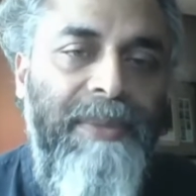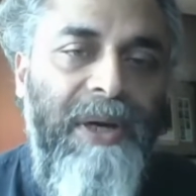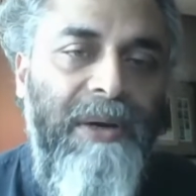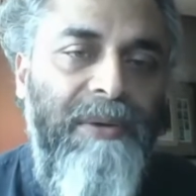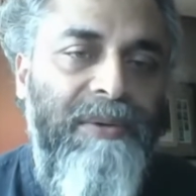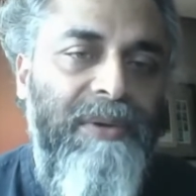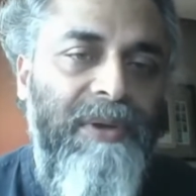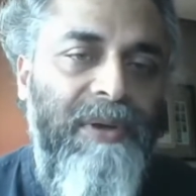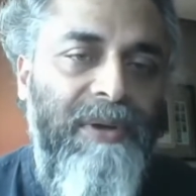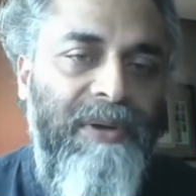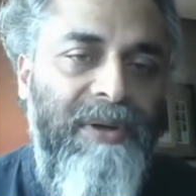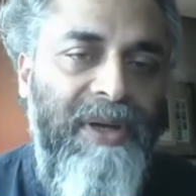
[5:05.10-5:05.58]

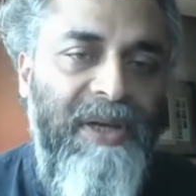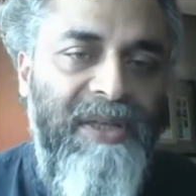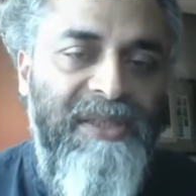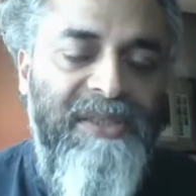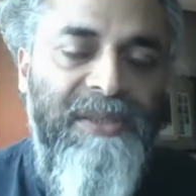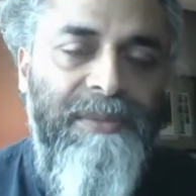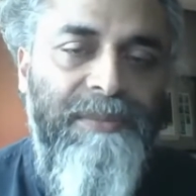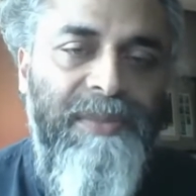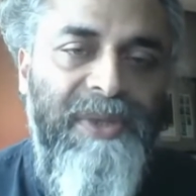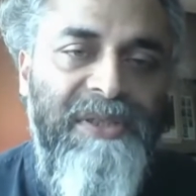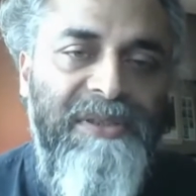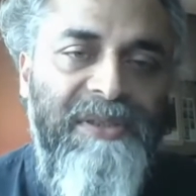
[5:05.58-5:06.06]
about your
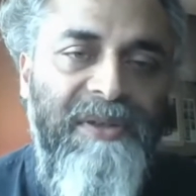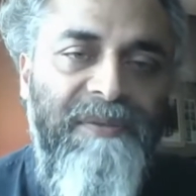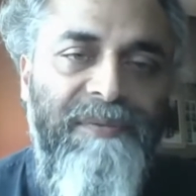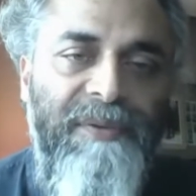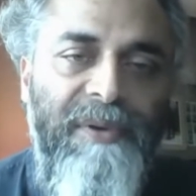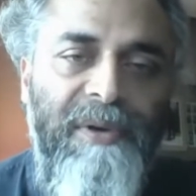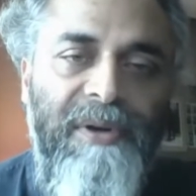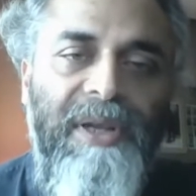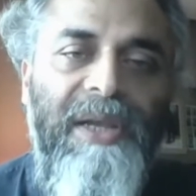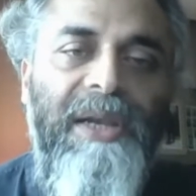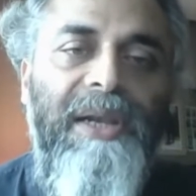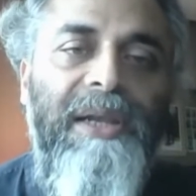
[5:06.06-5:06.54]
customers,
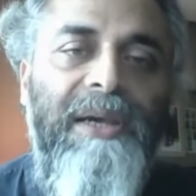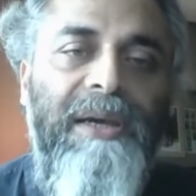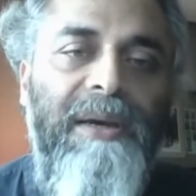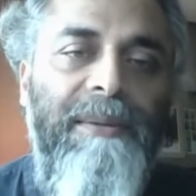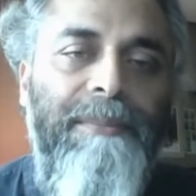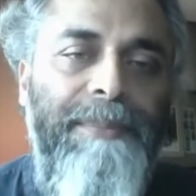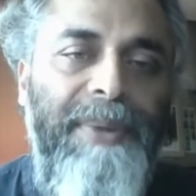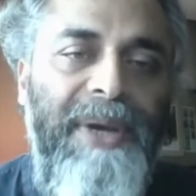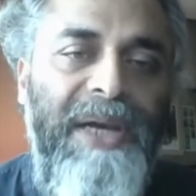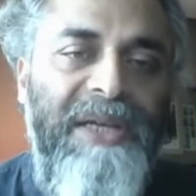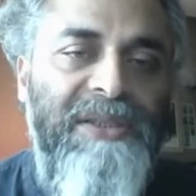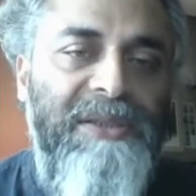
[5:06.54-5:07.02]
if you're really
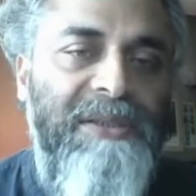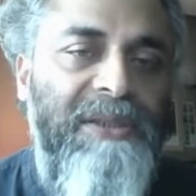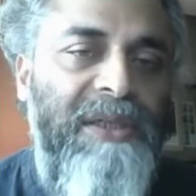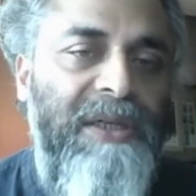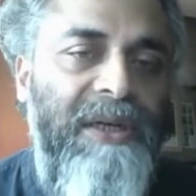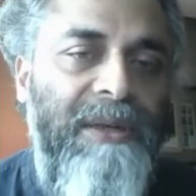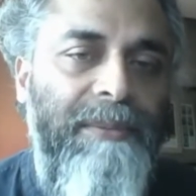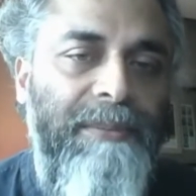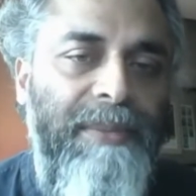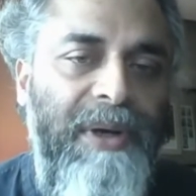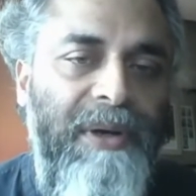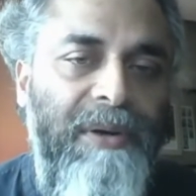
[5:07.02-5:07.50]

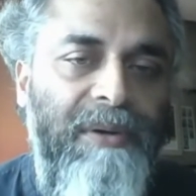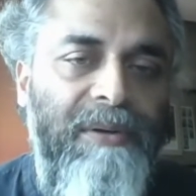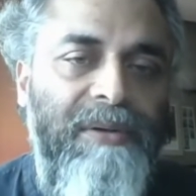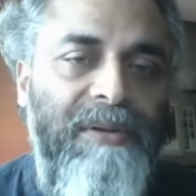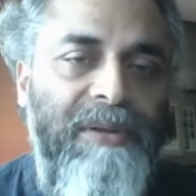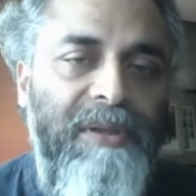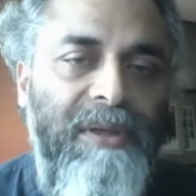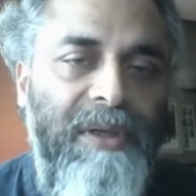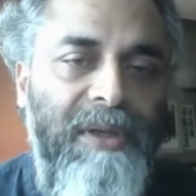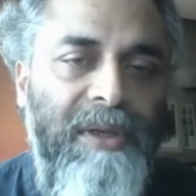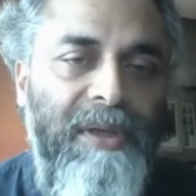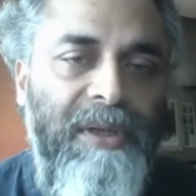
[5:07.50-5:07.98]
compassionate
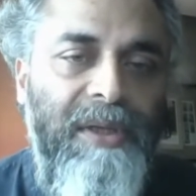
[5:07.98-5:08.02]
about